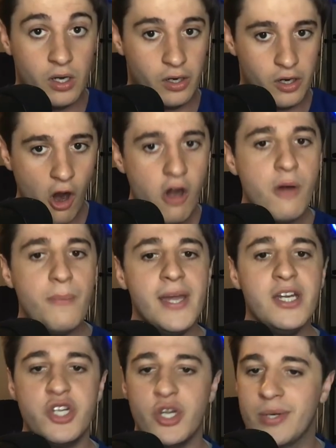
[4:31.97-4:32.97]
Gardner
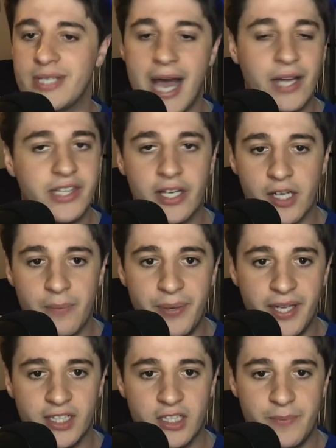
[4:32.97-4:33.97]
Minshew is out there
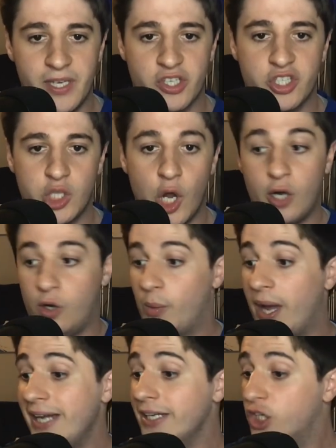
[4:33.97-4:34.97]
competing to be a starter,
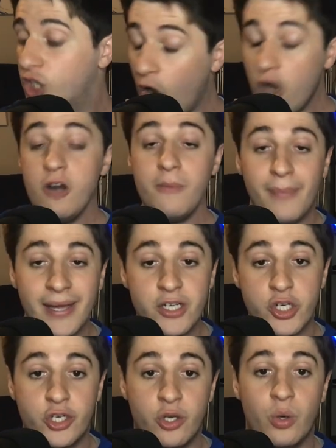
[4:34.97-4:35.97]
right? Gardner
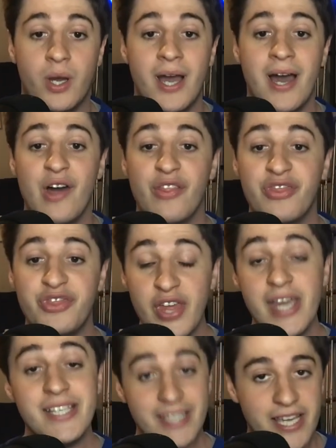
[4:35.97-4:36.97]
Minshew
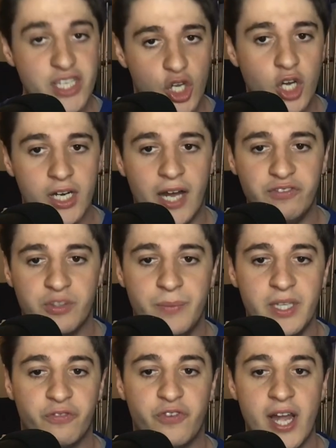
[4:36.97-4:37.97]
thinks he's good enough to
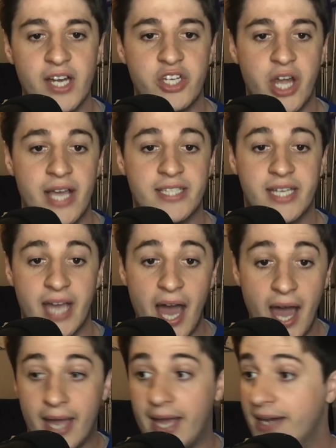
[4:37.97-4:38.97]
be the franchise
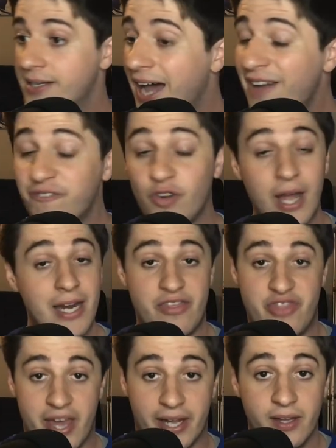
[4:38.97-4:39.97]
guy, and not for
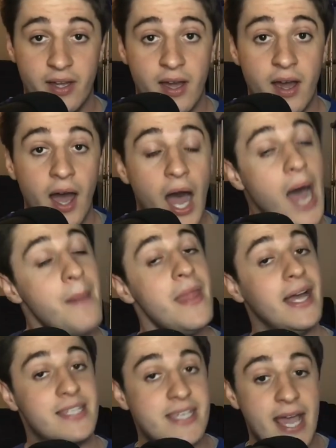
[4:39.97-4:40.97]
anything. I'm
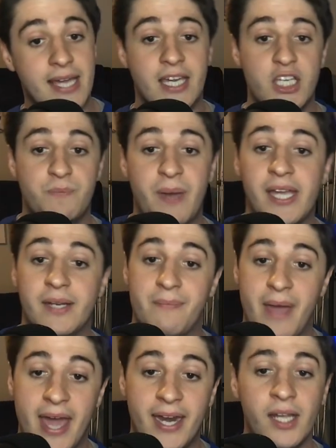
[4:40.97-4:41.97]
not saying he's Peyton
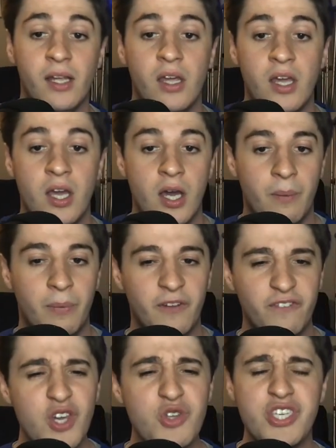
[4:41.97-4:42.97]
Manning, but
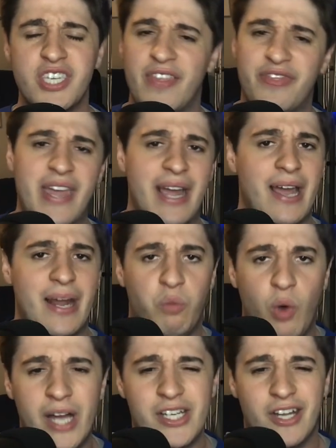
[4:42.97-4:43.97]
if you sit there and
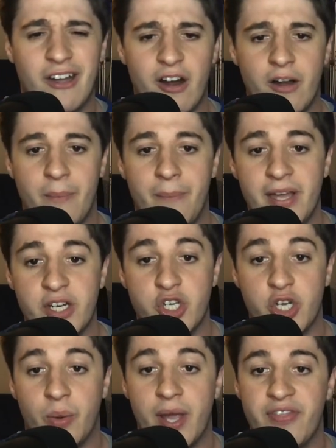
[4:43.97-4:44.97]
watch Gardner
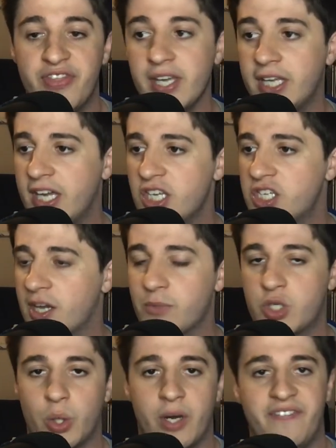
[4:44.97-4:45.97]
Minshew and think he's some
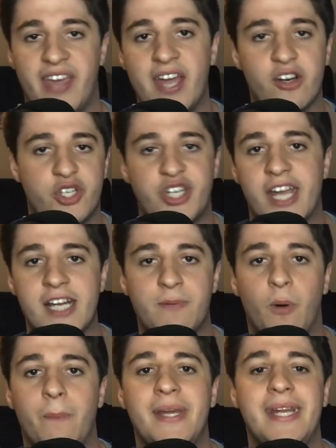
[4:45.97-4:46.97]
sort of
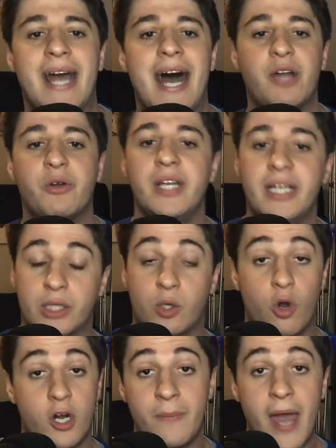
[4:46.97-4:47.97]
interchangeable mediocrity at the
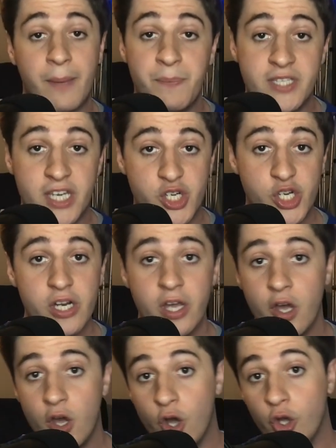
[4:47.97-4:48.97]
quarterback position,
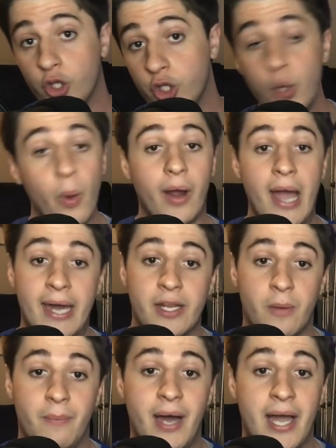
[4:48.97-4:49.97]
you are out of
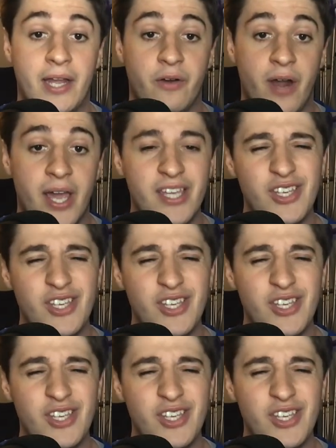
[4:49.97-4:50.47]
your mind, right?